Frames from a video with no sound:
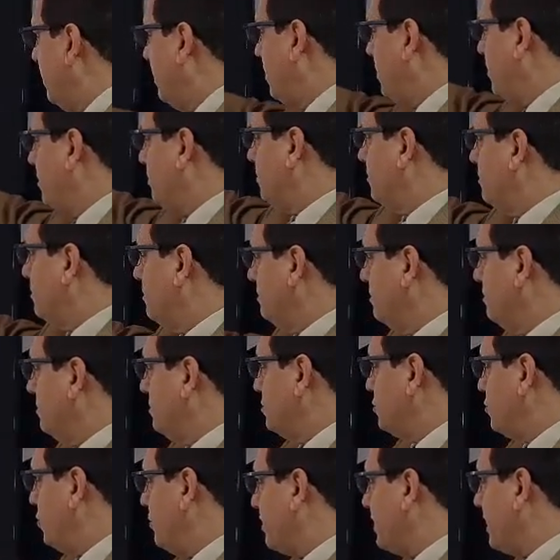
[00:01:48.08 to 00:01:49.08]
here,
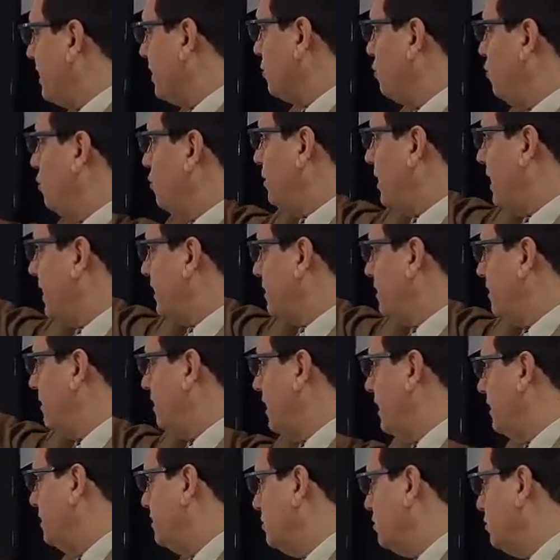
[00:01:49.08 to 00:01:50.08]
so you can go right
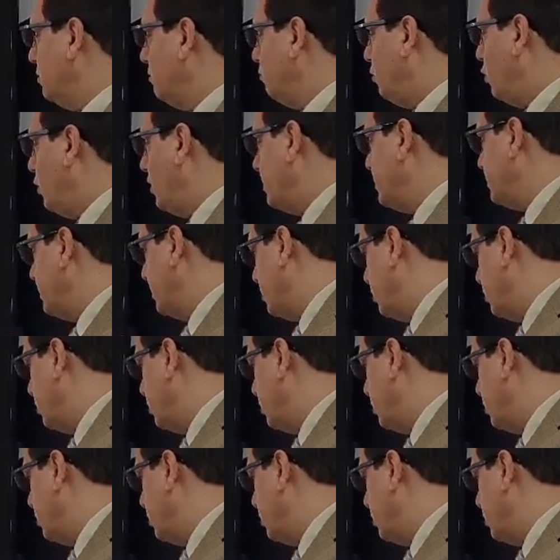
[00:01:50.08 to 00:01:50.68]
and deploy the